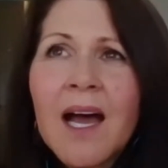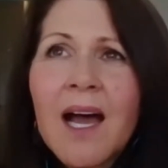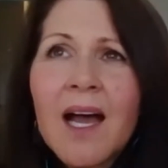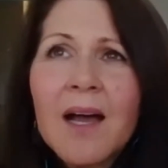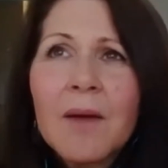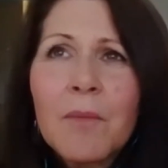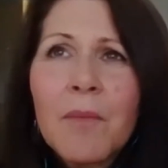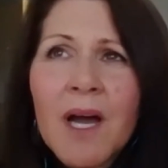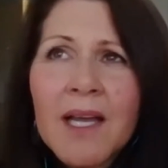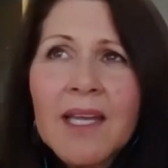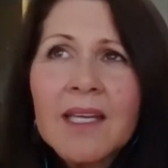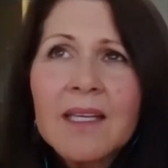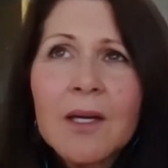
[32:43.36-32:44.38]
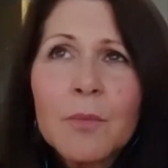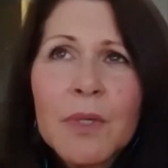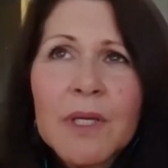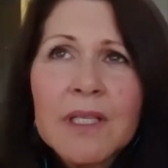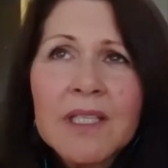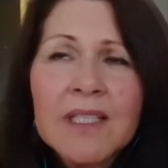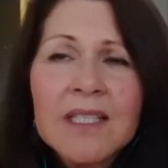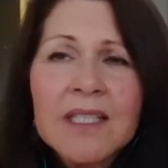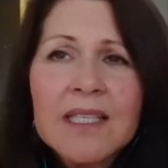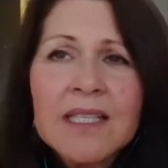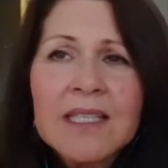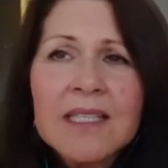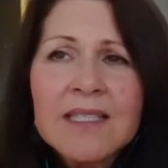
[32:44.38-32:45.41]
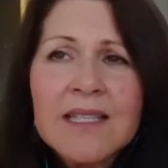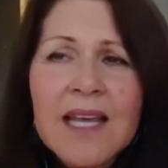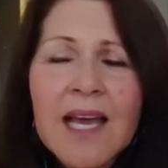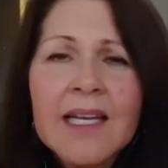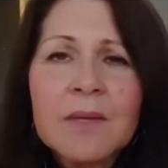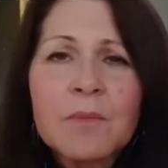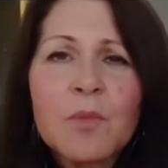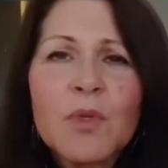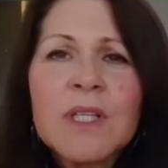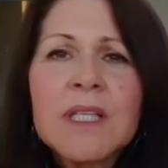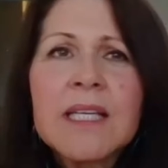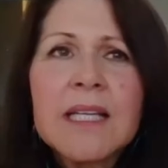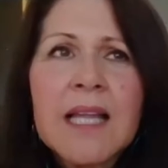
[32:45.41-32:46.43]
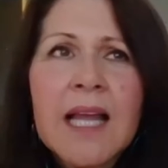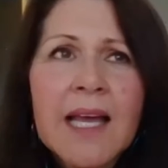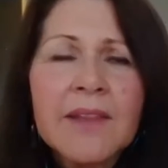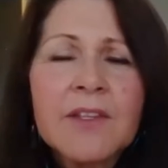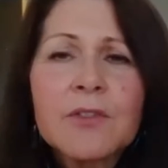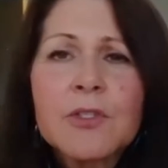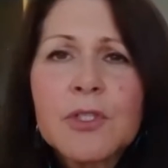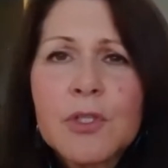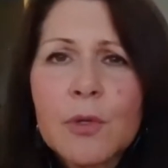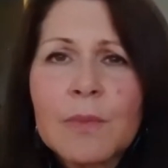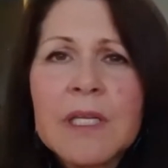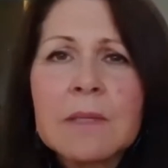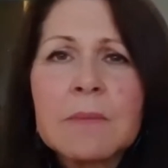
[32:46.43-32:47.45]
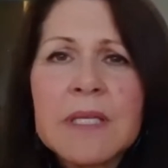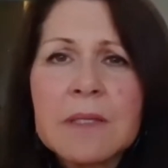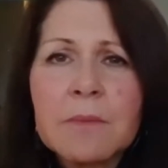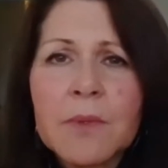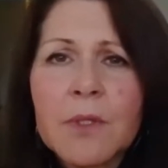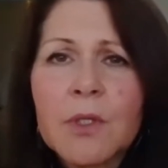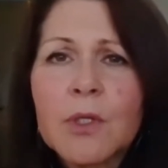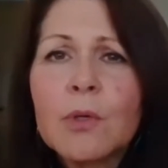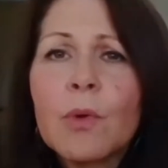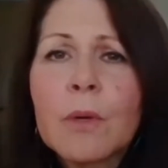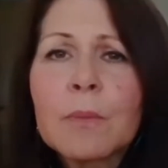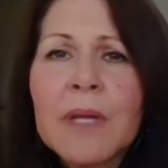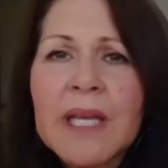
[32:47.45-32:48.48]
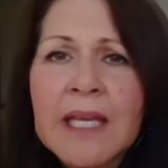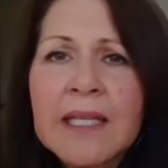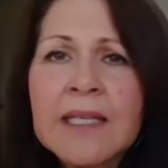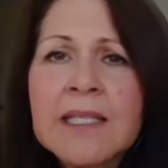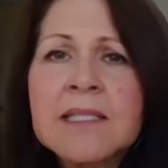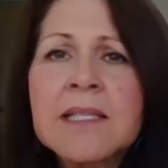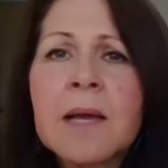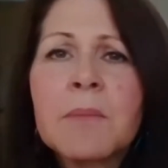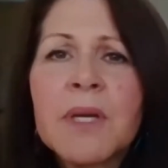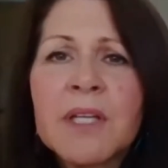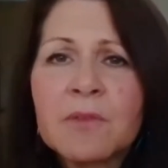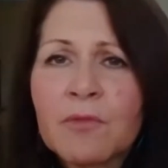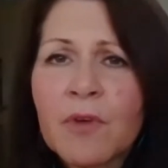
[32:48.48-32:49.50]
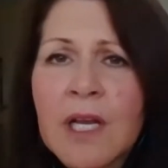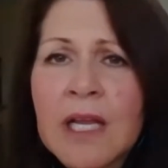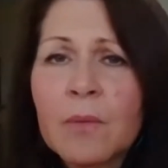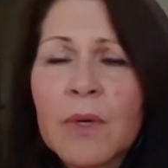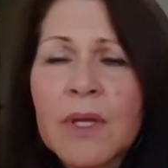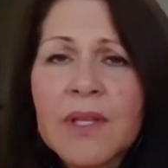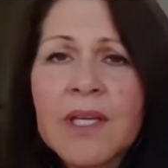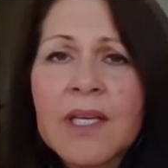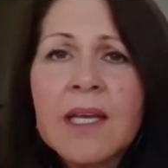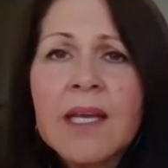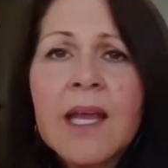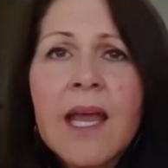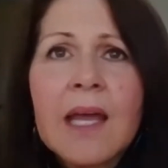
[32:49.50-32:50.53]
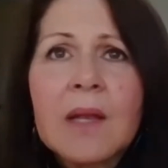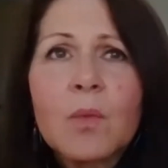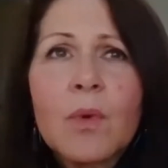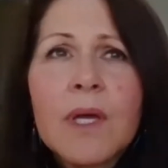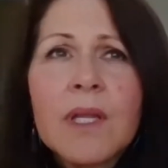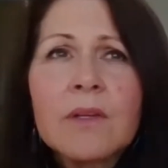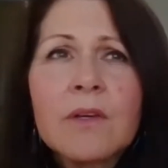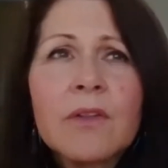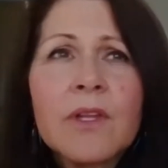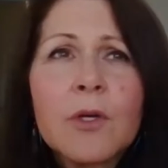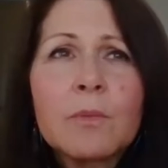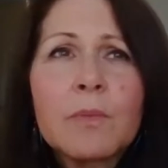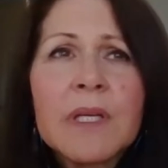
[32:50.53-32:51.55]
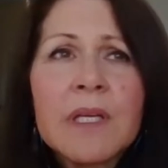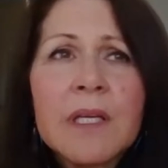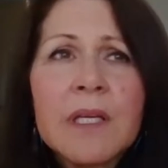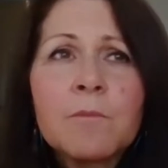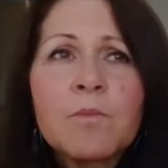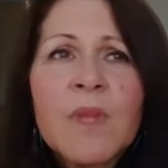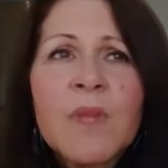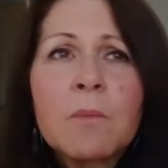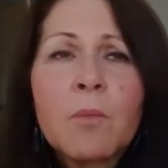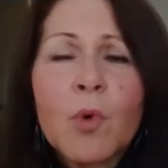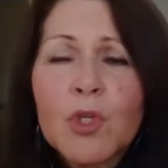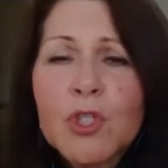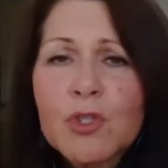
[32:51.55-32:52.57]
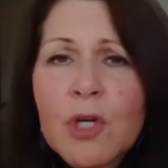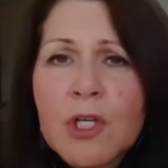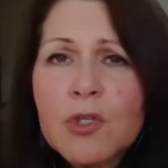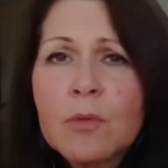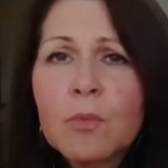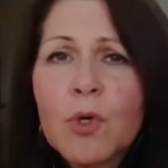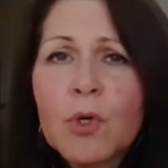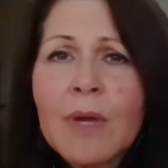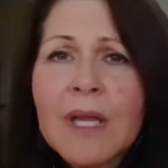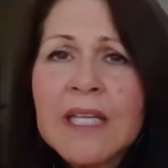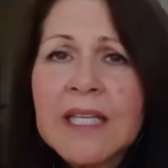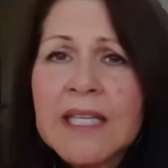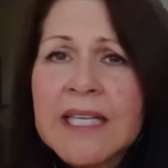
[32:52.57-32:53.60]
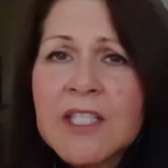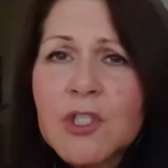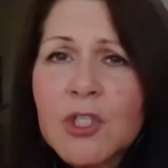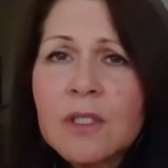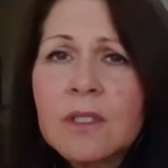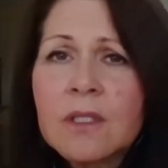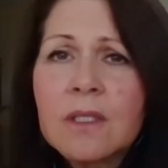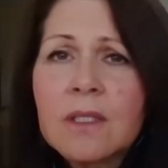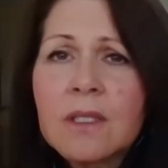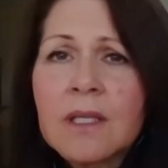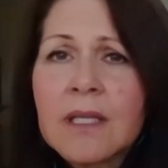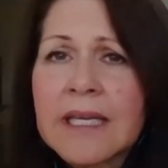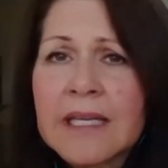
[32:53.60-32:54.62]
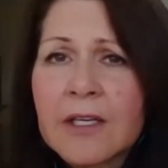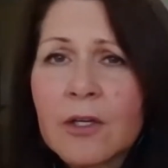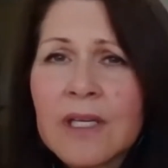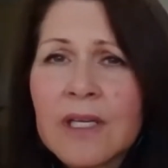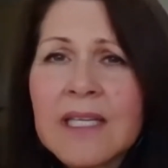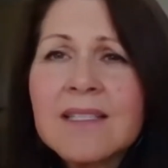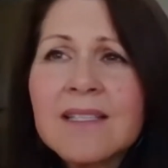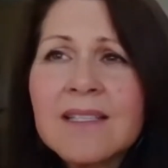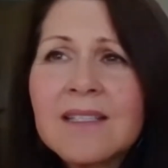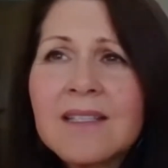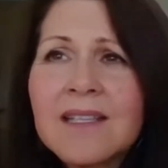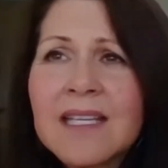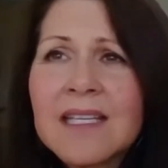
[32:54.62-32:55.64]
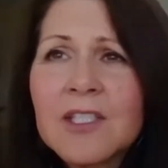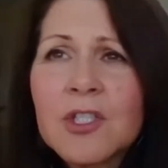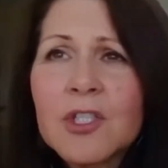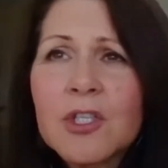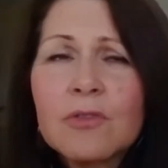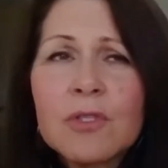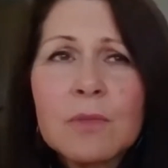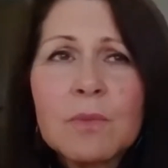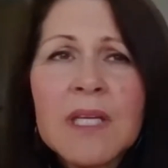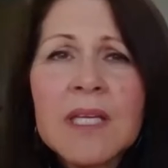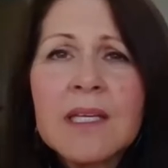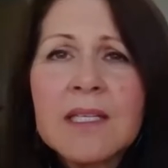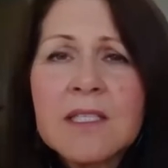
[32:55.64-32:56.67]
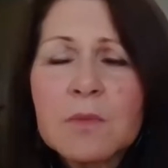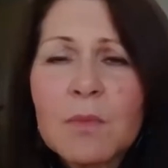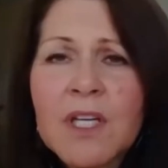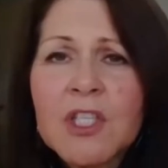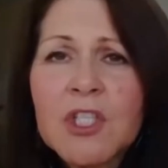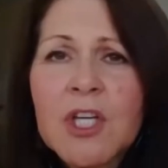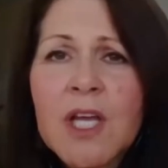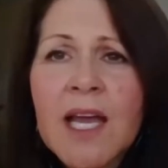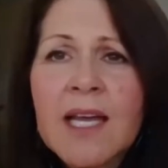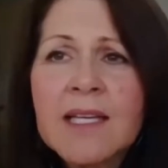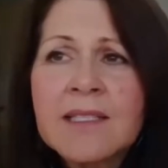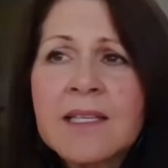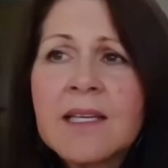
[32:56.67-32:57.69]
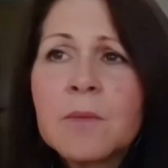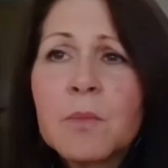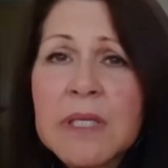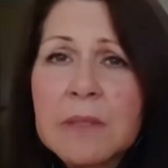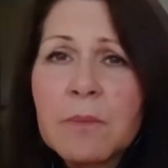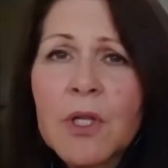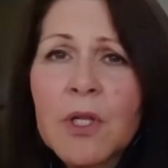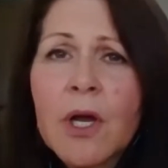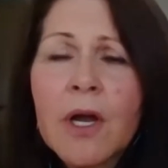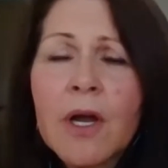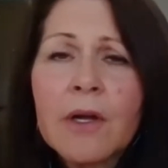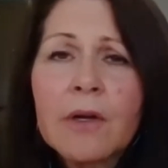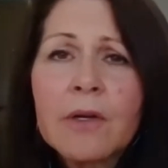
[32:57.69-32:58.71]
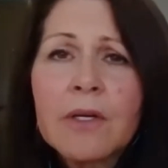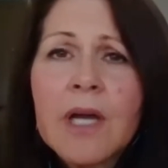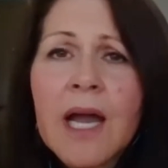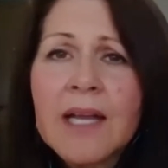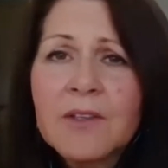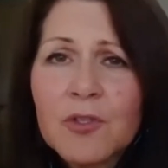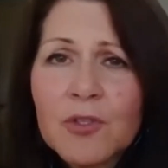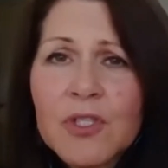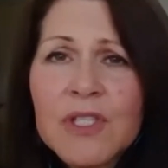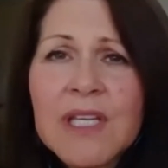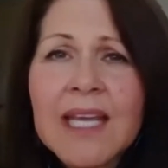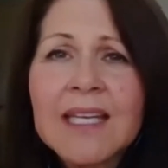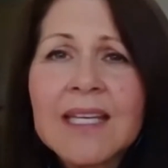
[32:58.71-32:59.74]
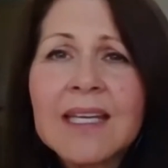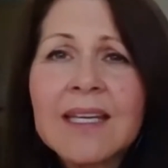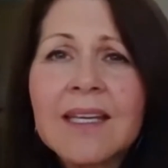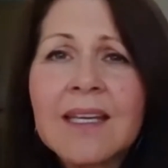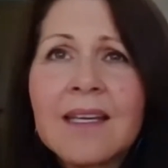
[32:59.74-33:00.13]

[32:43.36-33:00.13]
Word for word: Uh, my opinion is that I'm really glad there's so many mm-hmm. people who are picking this up and running with it. And whether there'll be more structure, more regulation mm-hmm. later isn't the issue to me as much as people are understanding